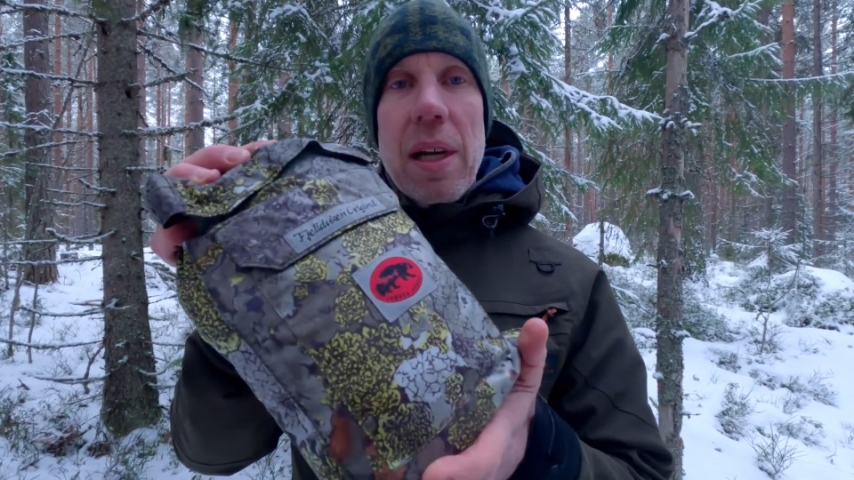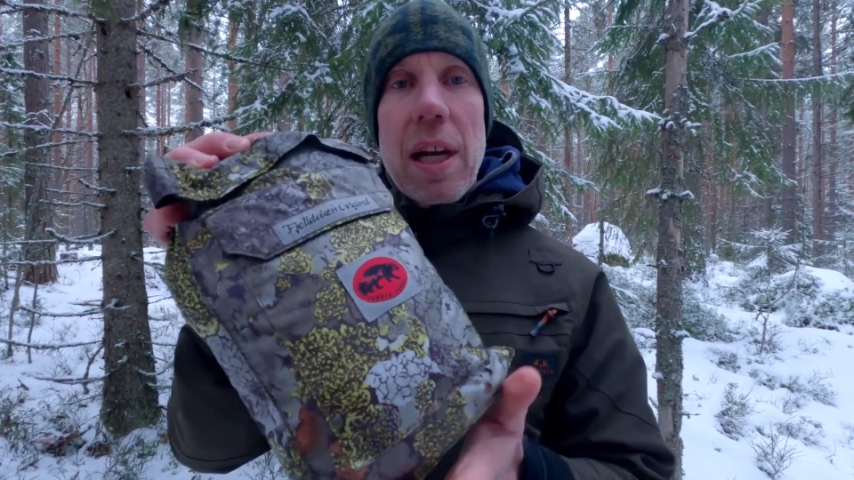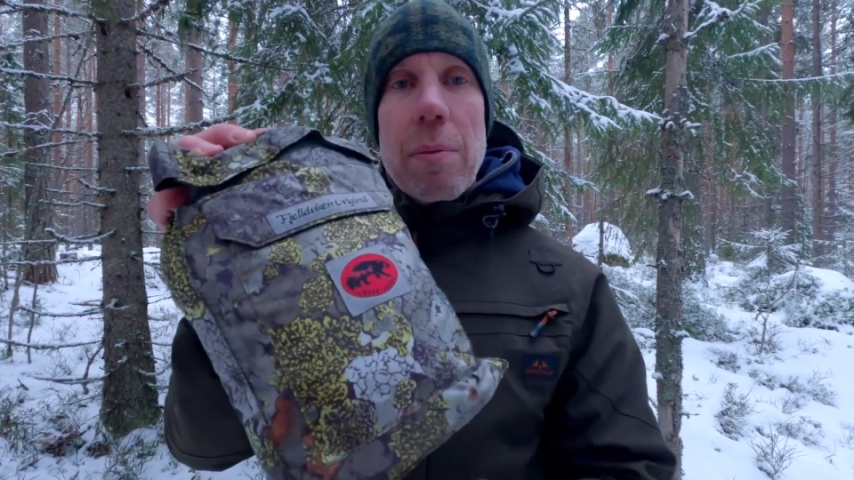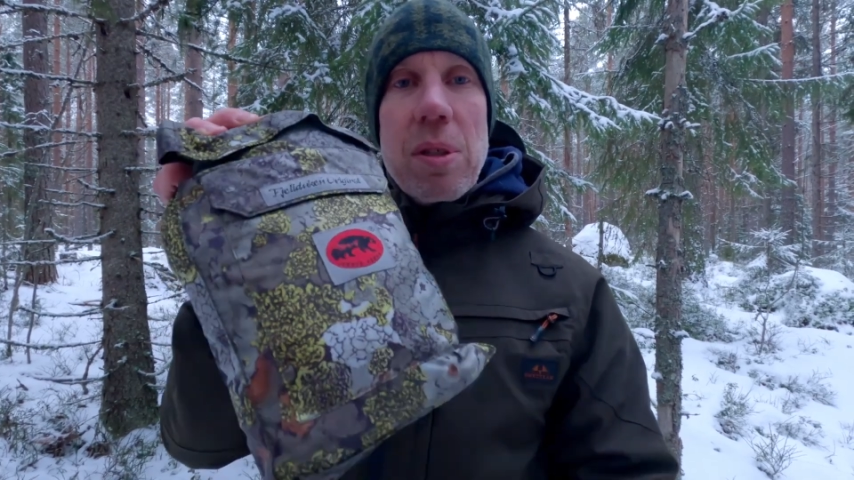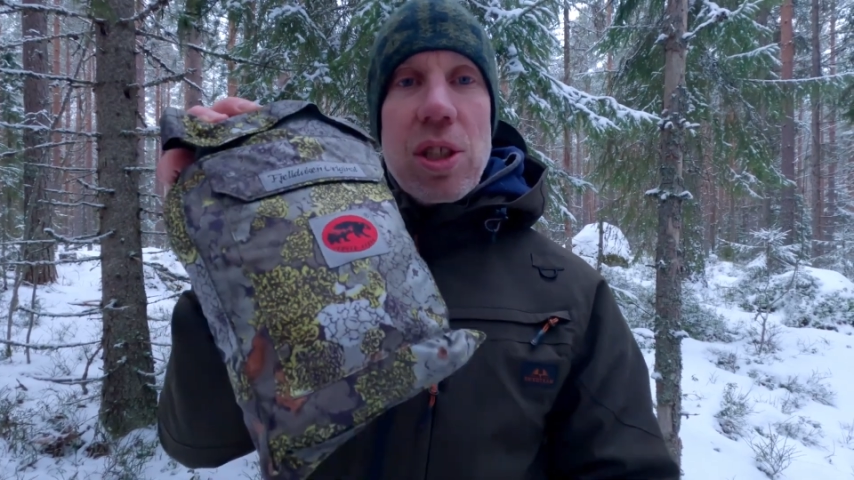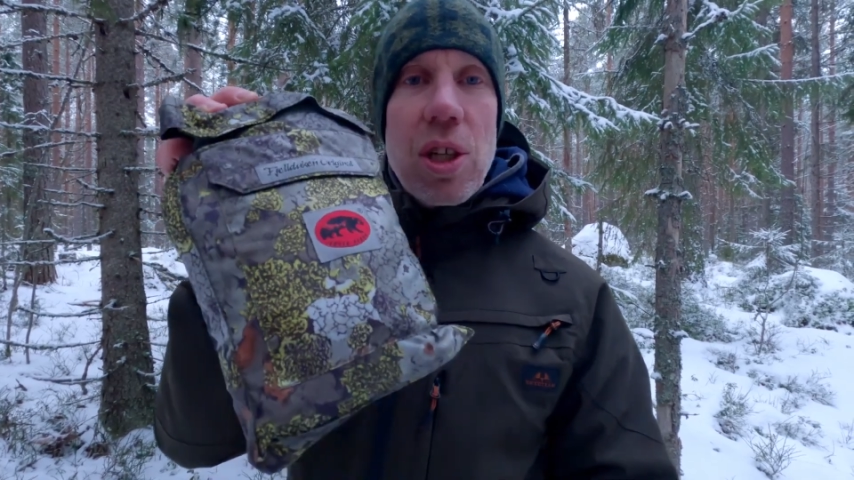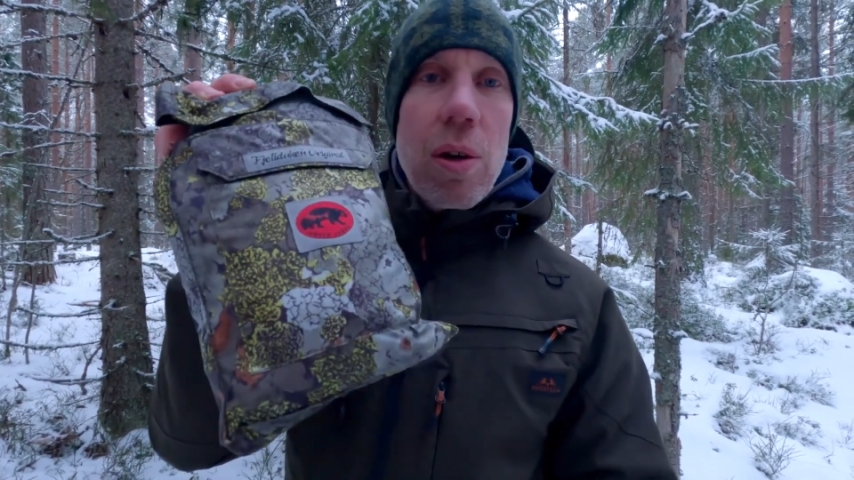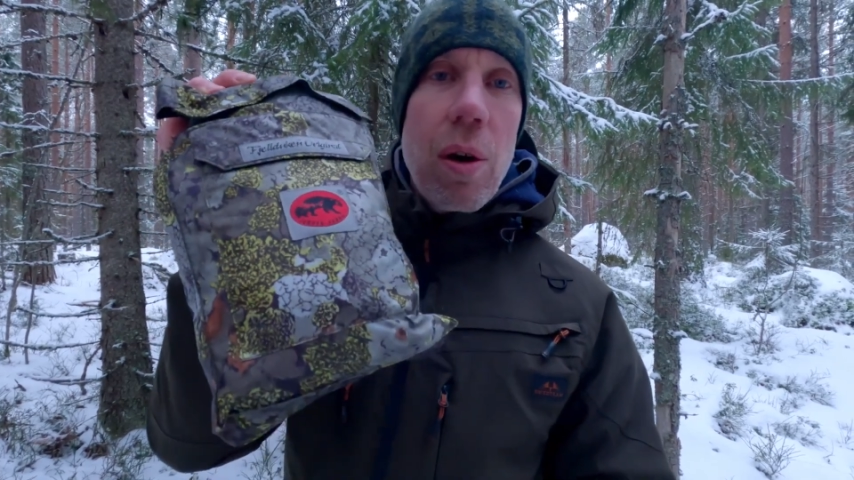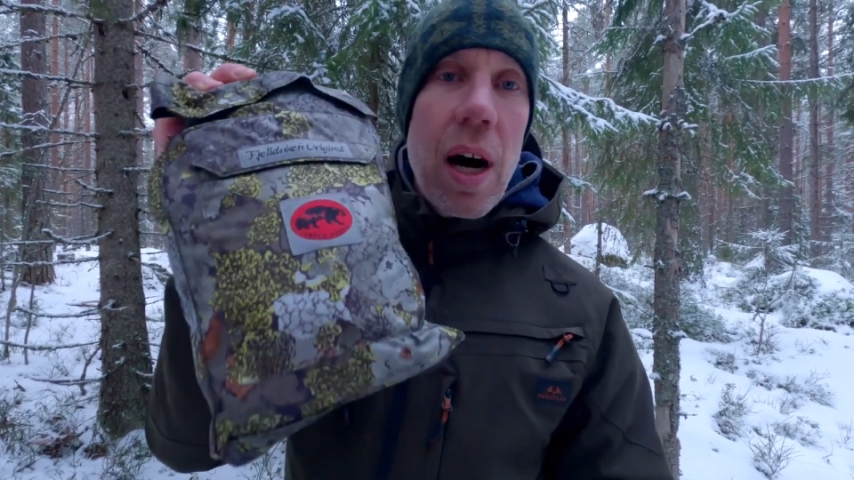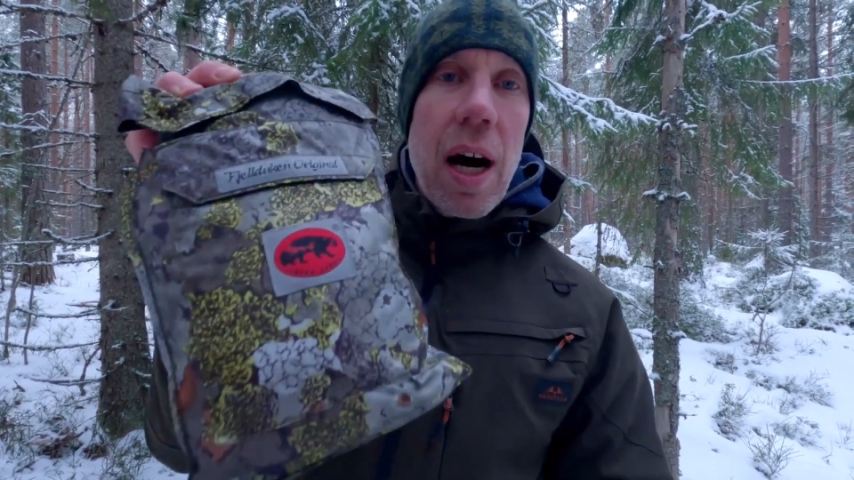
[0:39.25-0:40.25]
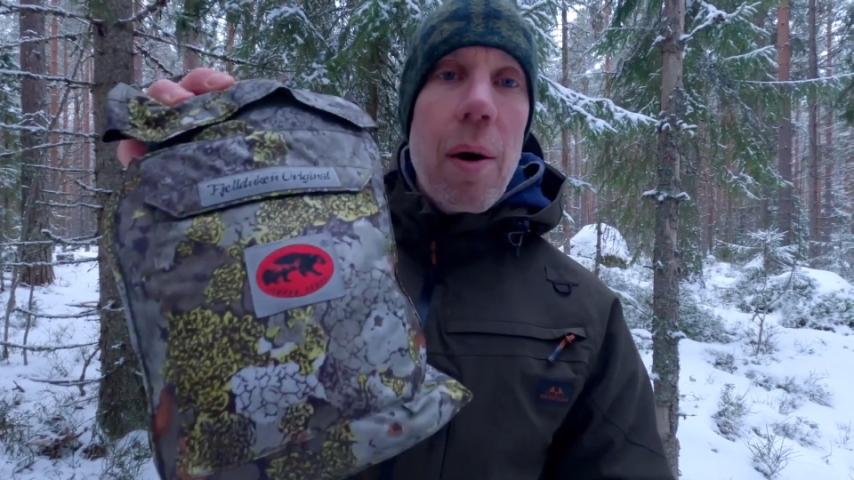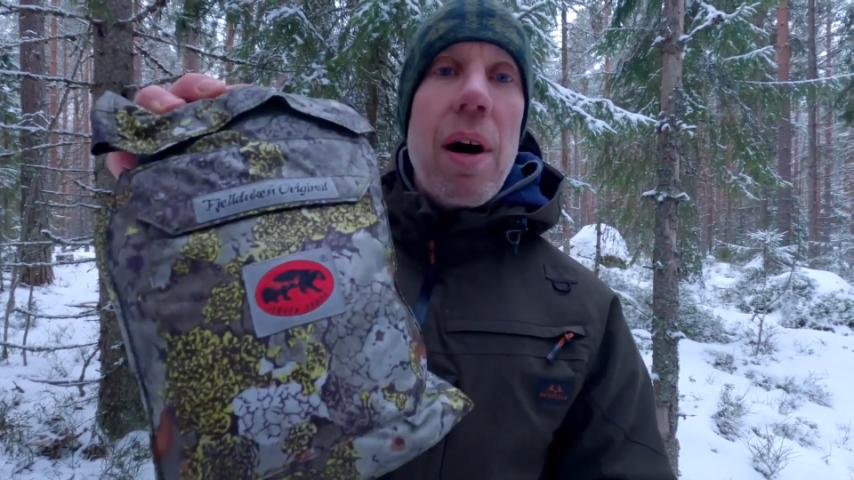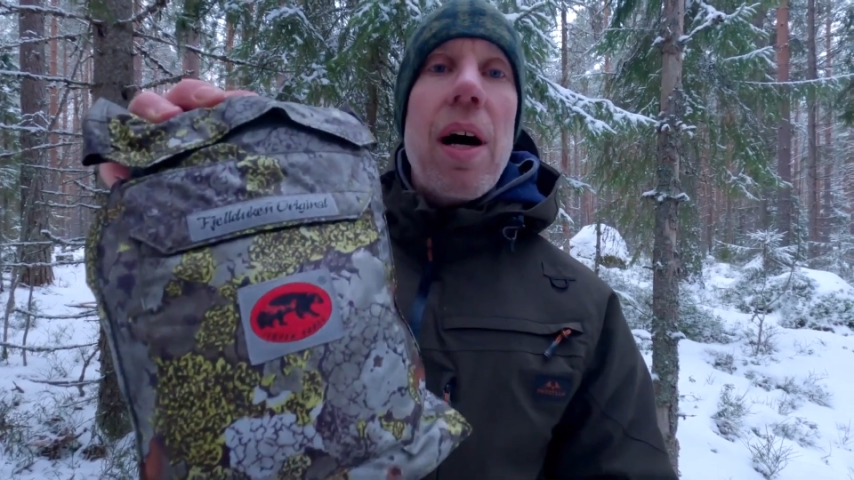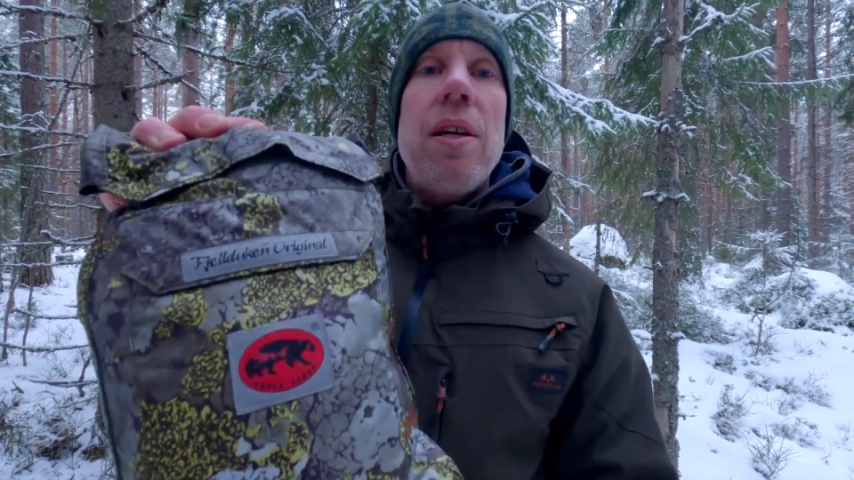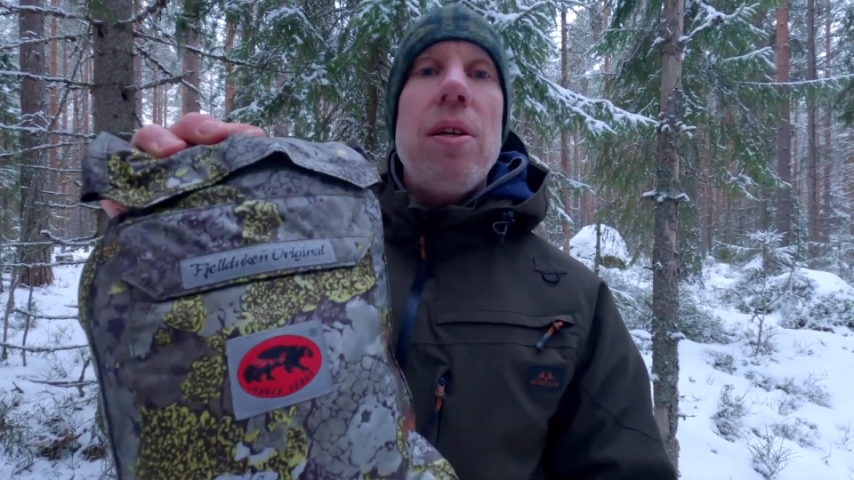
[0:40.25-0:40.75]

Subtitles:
Let me show you how I